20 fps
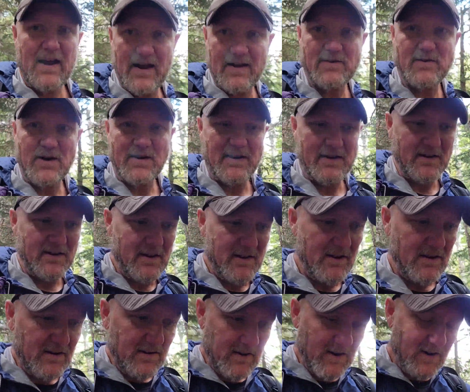and Trekking
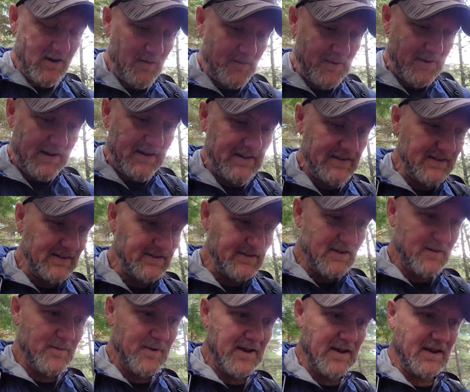Along are all planning to
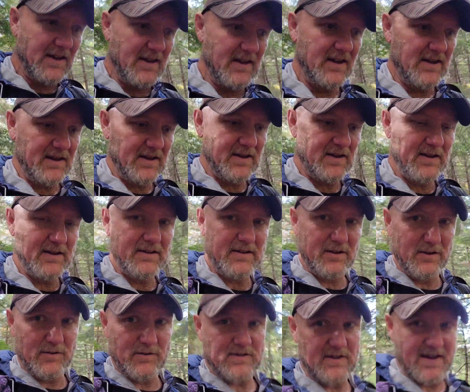summit
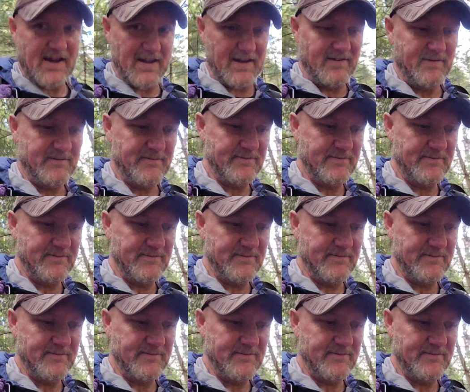Tuesday.